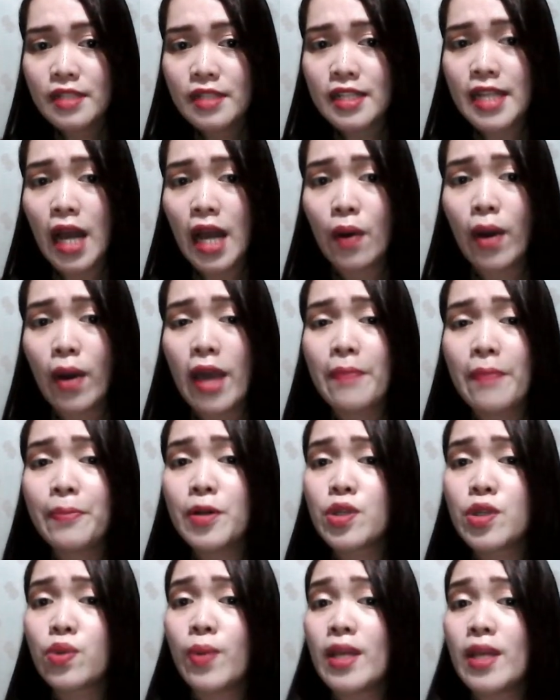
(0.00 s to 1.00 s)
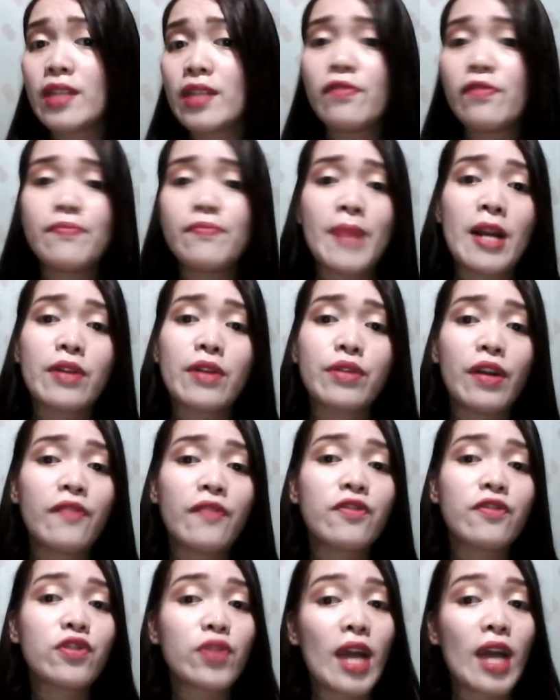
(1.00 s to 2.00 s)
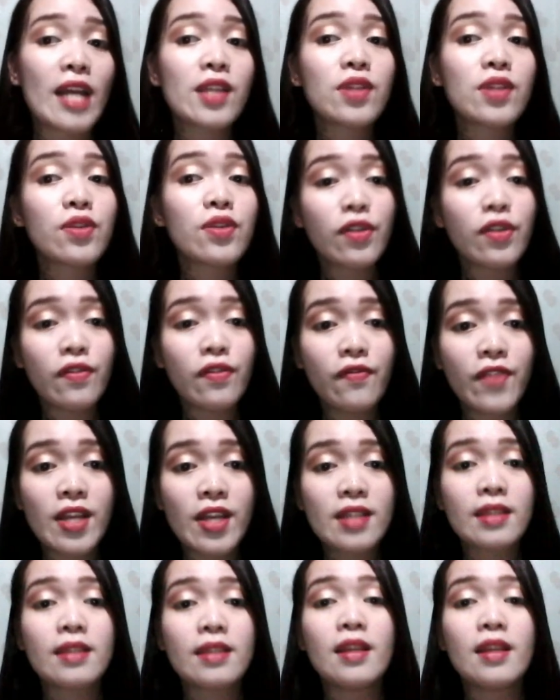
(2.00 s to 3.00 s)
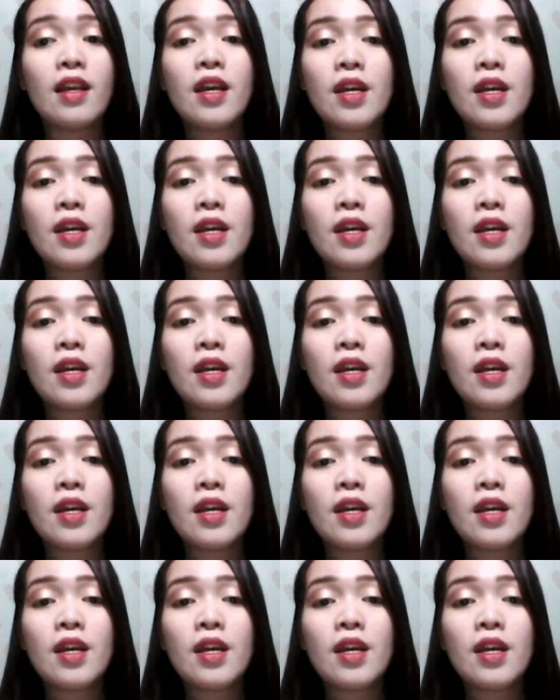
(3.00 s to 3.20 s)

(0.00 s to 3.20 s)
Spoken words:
Now, a persuasive paragraph tries to convince